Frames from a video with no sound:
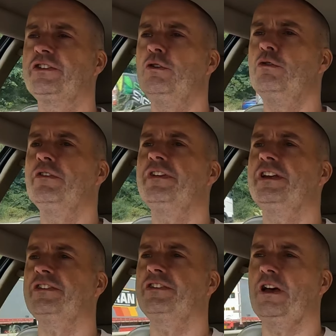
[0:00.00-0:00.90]
all of
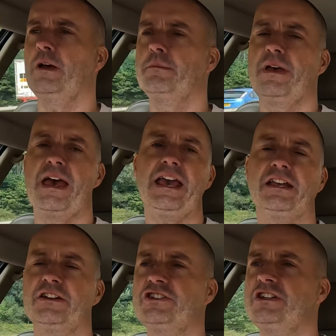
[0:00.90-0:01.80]
its air
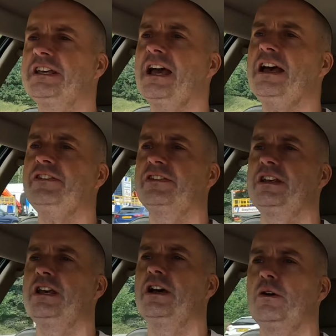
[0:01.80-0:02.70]
conditioning gas,
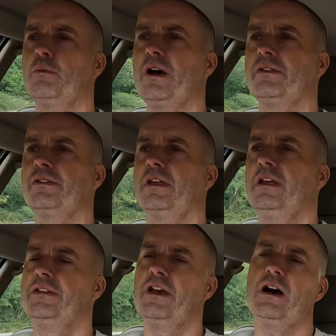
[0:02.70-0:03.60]
the
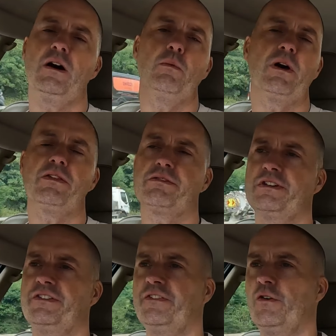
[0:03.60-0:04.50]

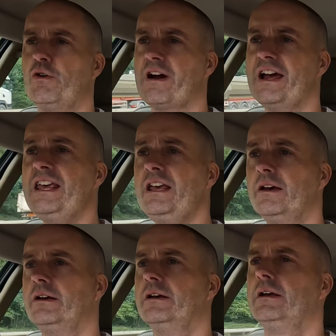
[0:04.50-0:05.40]
R134A.
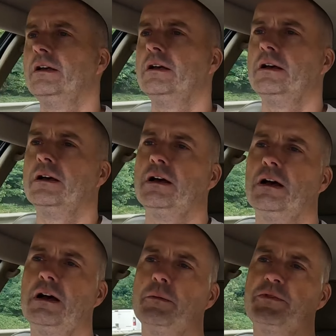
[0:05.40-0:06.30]

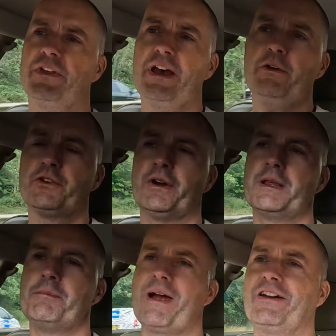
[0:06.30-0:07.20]
So that was quite
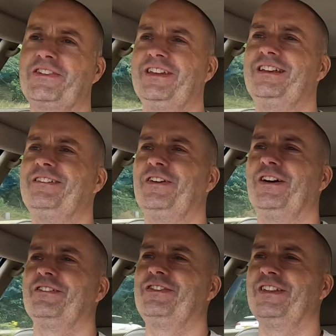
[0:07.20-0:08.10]
embarrassing
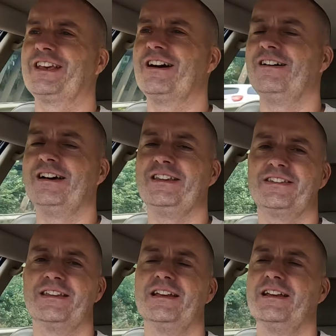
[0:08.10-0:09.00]
for the
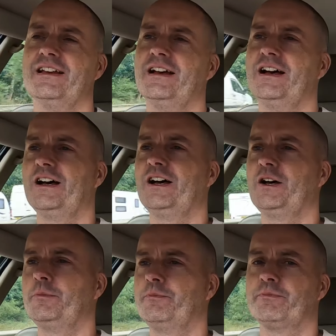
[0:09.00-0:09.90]
guys,
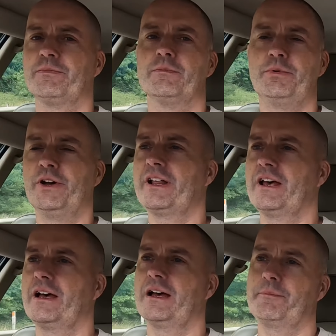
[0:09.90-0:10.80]

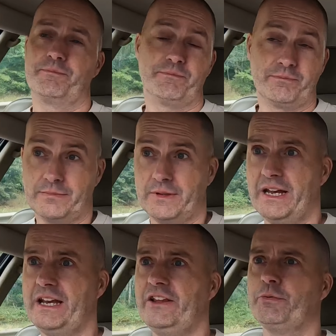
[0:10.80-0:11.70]
but
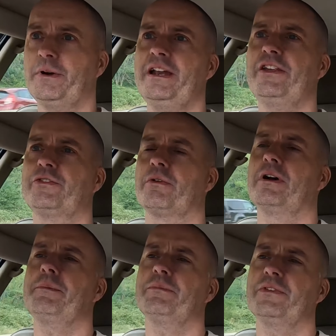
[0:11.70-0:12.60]
it is what it is,
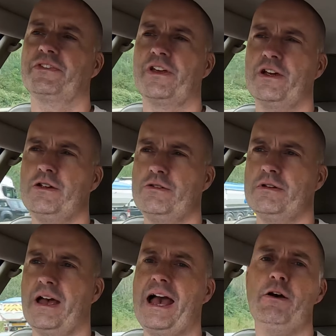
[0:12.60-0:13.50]
right? So
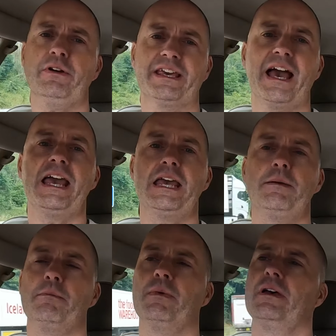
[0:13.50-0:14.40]
out
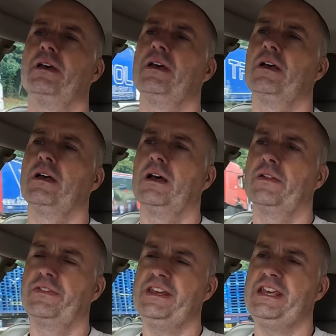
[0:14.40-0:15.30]
came
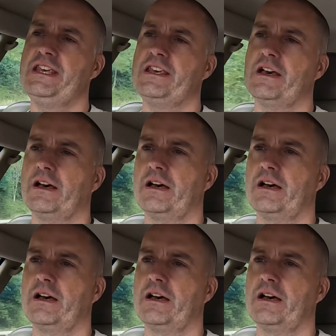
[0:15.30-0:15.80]
the